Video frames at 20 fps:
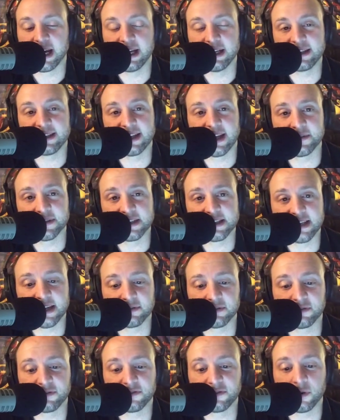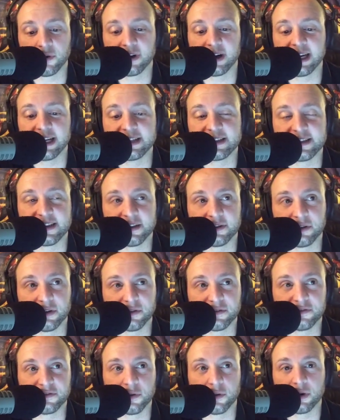877
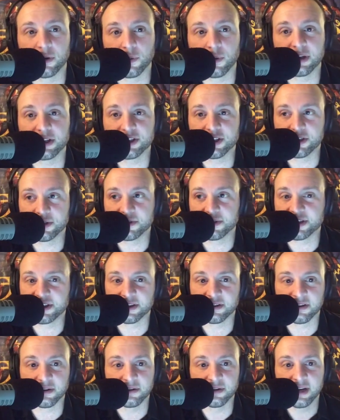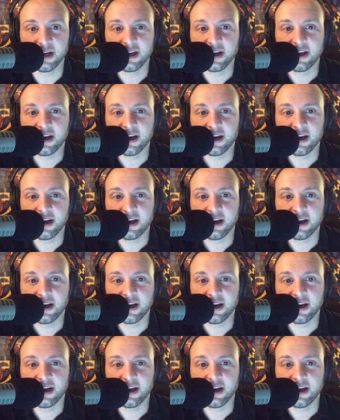480 4120.